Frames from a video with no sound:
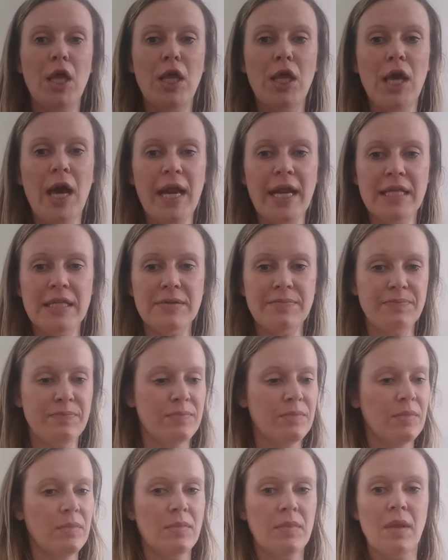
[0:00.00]
Got it.
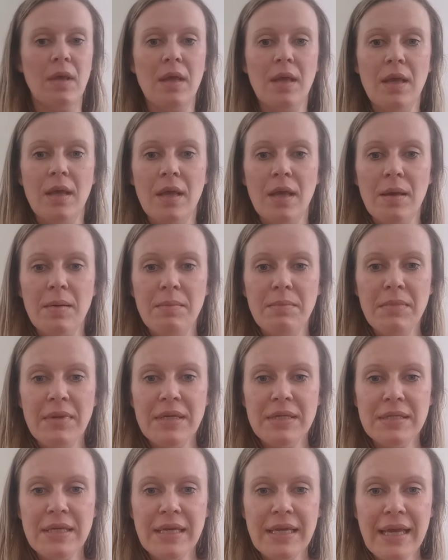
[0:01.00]

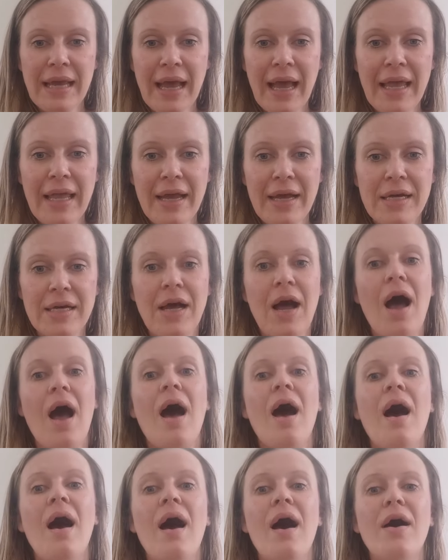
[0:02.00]
Me saying hiya.
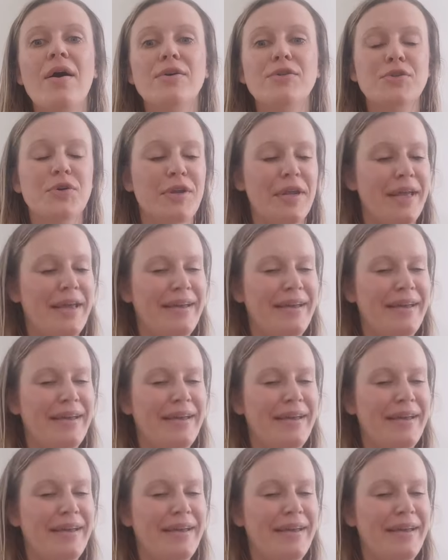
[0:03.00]
Ah, sorry.